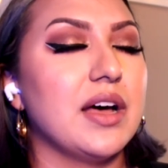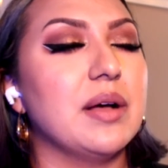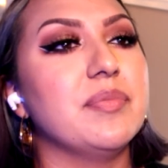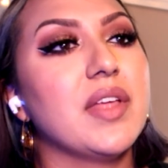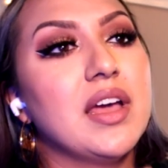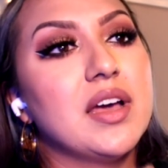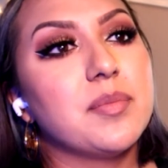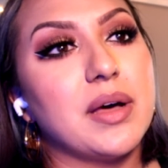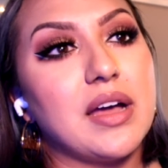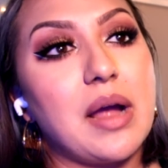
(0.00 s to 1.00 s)
Um,
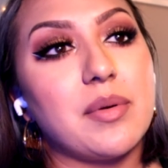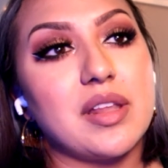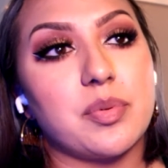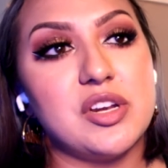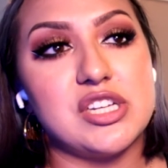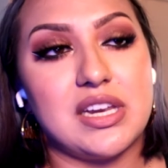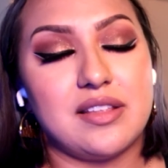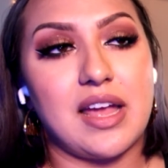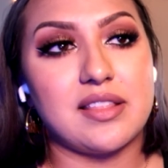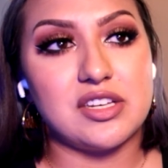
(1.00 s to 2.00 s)
but I really
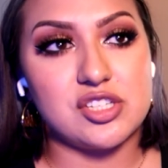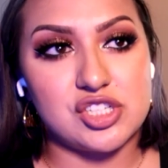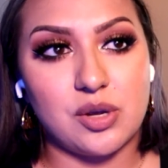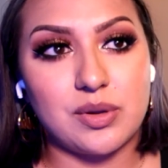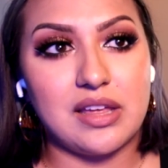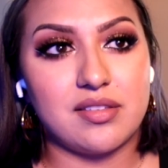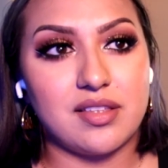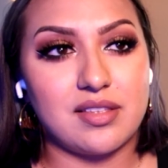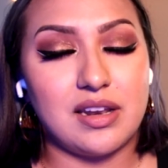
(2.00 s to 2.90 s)
appreciated that they just showcase this,